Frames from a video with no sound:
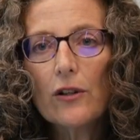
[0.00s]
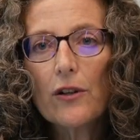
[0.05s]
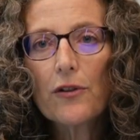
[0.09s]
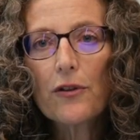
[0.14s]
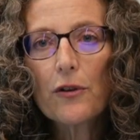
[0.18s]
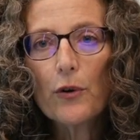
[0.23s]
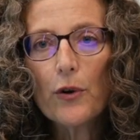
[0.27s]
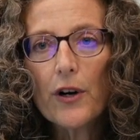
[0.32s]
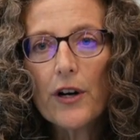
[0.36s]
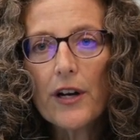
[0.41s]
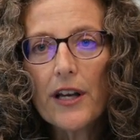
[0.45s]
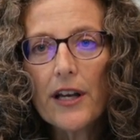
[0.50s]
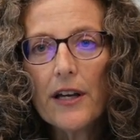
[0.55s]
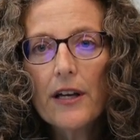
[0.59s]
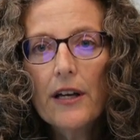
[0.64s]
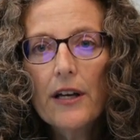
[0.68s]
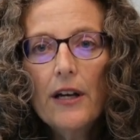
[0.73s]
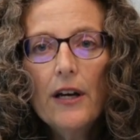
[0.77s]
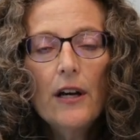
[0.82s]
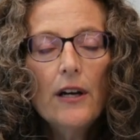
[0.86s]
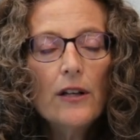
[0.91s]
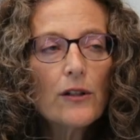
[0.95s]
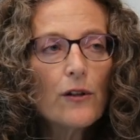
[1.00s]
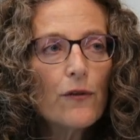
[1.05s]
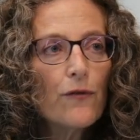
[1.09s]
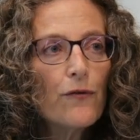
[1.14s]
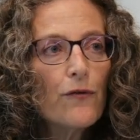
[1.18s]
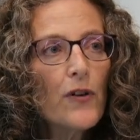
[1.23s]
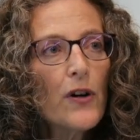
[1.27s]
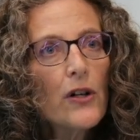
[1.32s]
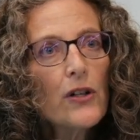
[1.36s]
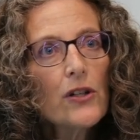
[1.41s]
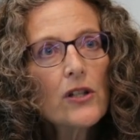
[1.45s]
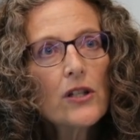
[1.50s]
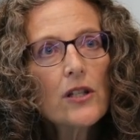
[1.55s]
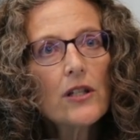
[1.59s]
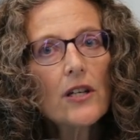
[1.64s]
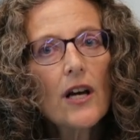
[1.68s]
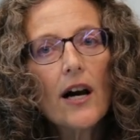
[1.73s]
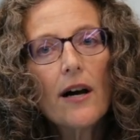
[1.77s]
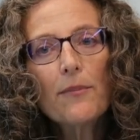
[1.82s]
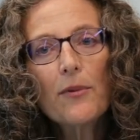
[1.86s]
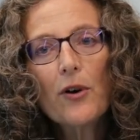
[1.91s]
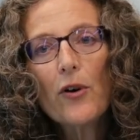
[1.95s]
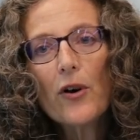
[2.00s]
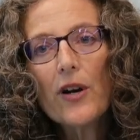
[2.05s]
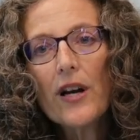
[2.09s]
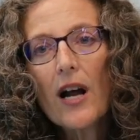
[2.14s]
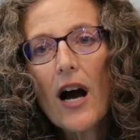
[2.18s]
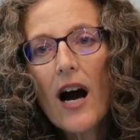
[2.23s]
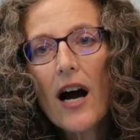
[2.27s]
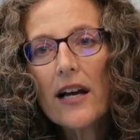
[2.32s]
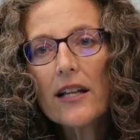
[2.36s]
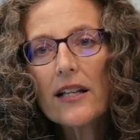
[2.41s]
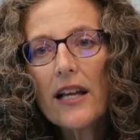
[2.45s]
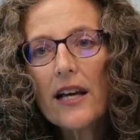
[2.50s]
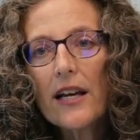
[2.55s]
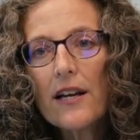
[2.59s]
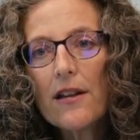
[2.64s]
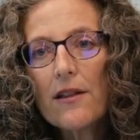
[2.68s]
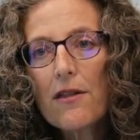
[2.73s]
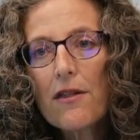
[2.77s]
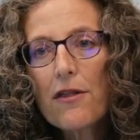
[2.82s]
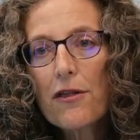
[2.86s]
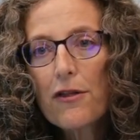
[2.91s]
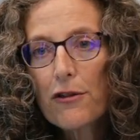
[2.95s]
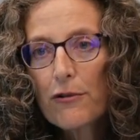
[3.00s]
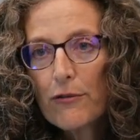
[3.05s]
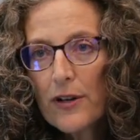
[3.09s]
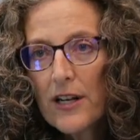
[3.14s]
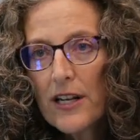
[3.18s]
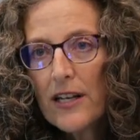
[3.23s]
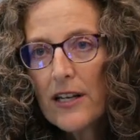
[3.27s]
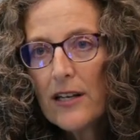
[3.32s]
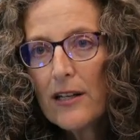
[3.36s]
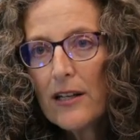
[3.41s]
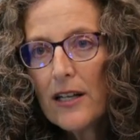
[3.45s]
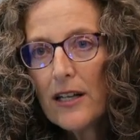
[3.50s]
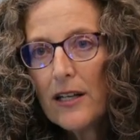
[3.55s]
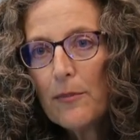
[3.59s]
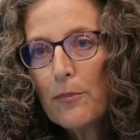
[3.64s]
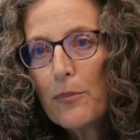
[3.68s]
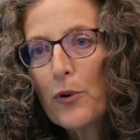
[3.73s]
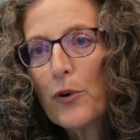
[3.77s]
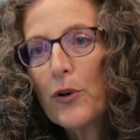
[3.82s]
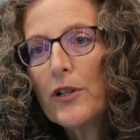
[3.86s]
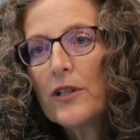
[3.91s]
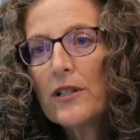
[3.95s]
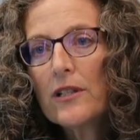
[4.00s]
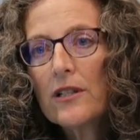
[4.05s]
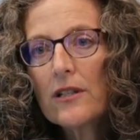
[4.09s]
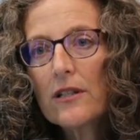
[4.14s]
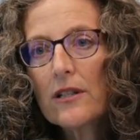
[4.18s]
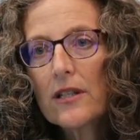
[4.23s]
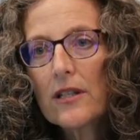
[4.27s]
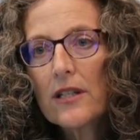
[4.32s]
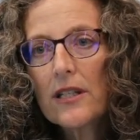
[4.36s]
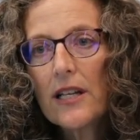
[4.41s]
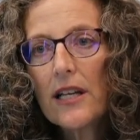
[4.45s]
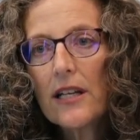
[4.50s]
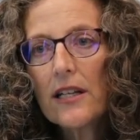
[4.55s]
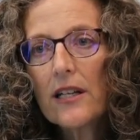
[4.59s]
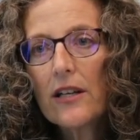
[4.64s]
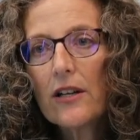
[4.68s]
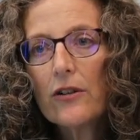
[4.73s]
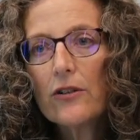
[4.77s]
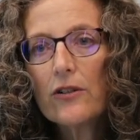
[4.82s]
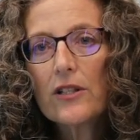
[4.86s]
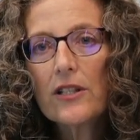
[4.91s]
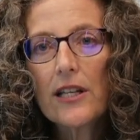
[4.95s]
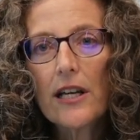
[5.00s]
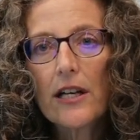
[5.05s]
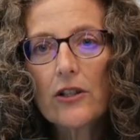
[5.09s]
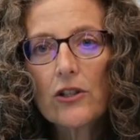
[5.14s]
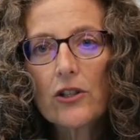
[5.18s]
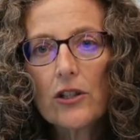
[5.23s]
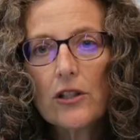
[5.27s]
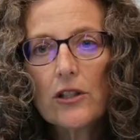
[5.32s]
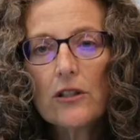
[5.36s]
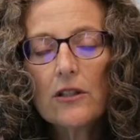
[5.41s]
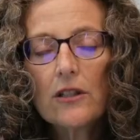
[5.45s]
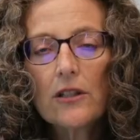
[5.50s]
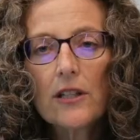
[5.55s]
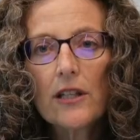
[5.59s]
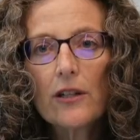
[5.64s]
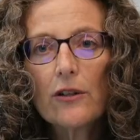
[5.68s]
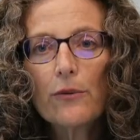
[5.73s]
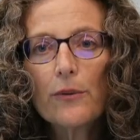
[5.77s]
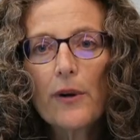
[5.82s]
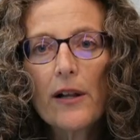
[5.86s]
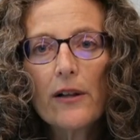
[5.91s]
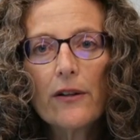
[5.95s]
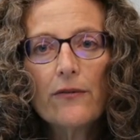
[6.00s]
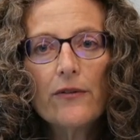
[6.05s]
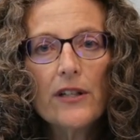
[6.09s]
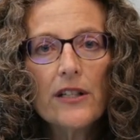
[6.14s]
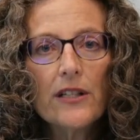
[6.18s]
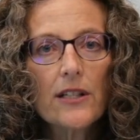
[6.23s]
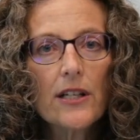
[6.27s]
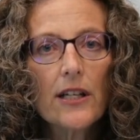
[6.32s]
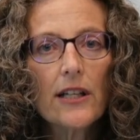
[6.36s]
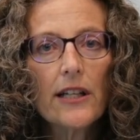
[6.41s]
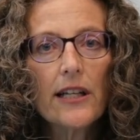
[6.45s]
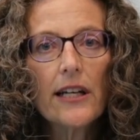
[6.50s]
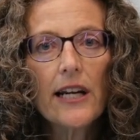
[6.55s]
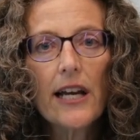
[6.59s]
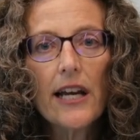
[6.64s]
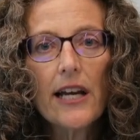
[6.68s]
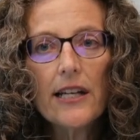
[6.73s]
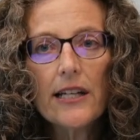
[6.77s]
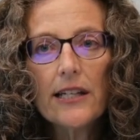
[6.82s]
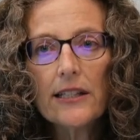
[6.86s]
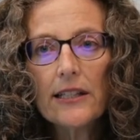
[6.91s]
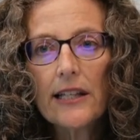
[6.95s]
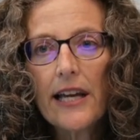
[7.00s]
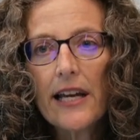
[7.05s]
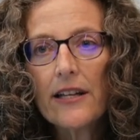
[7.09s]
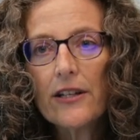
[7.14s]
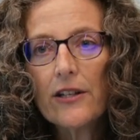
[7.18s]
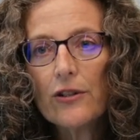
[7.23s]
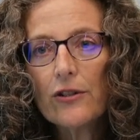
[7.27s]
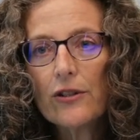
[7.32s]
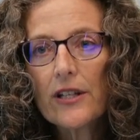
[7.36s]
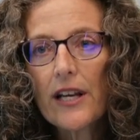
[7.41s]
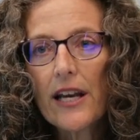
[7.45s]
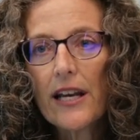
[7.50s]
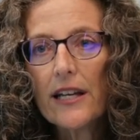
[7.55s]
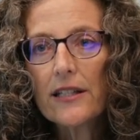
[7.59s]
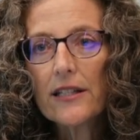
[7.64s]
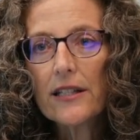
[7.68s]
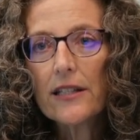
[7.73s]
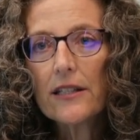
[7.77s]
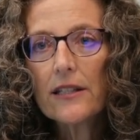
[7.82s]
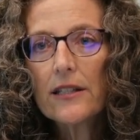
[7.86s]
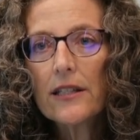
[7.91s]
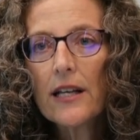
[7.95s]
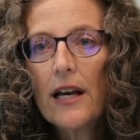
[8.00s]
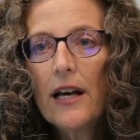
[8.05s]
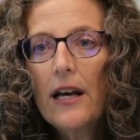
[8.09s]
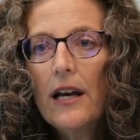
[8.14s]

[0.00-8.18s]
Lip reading: authority. So first, I'm going to highlight 3 important state code sections that are relevant to litigating land use cases.